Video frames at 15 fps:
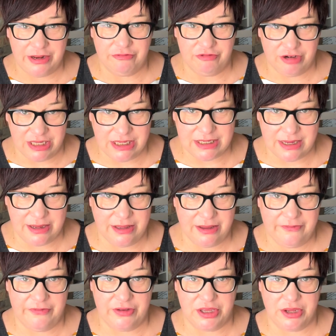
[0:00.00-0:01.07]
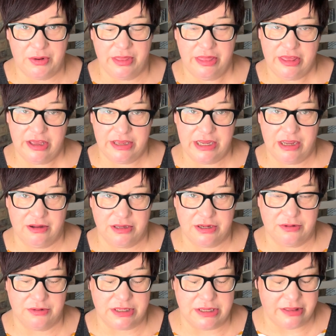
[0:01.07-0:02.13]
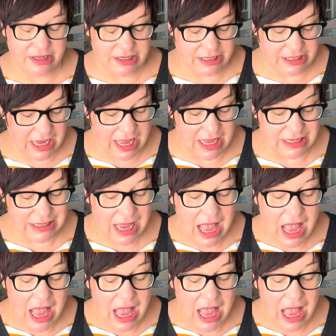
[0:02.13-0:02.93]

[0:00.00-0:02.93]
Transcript: reason for doing 30 articles in 30 days.